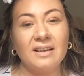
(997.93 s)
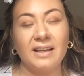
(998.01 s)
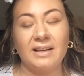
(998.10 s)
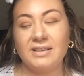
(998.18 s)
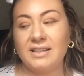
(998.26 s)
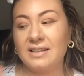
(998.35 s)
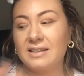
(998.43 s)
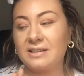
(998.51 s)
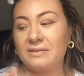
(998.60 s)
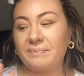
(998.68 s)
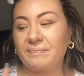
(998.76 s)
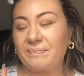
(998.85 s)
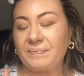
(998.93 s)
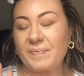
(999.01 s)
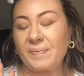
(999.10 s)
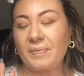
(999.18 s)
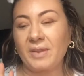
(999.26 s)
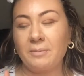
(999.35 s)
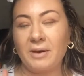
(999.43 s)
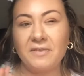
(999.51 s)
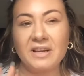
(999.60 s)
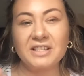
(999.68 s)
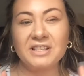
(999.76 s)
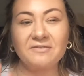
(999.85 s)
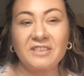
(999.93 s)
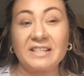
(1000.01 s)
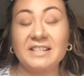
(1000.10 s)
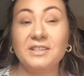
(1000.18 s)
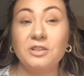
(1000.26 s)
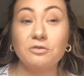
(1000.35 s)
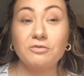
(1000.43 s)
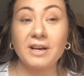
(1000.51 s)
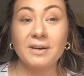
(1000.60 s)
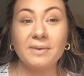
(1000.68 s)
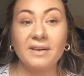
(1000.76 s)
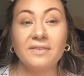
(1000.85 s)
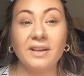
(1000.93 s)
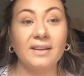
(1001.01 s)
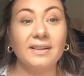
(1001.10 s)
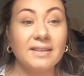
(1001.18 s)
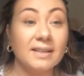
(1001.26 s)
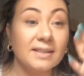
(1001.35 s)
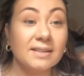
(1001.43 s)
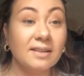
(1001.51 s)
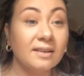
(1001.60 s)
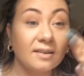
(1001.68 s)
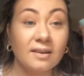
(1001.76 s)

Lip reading: Like, since my face is a little red, but I feel like this